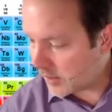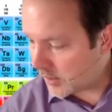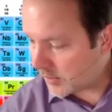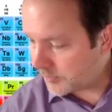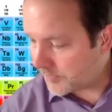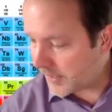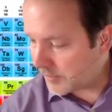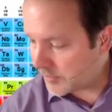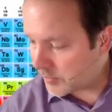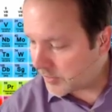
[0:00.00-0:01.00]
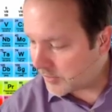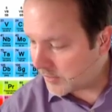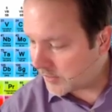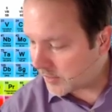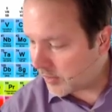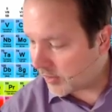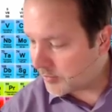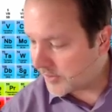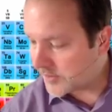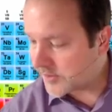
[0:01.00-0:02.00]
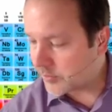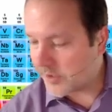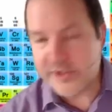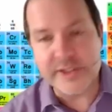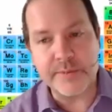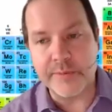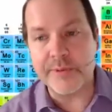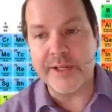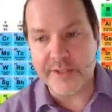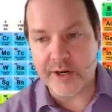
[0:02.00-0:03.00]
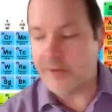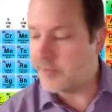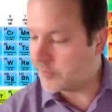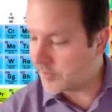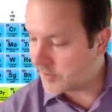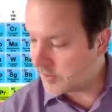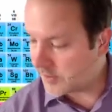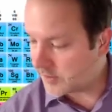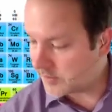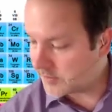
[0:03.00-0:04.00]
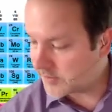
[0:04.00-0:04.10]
uh, a family within the carbons, where you just replace carbon with uh,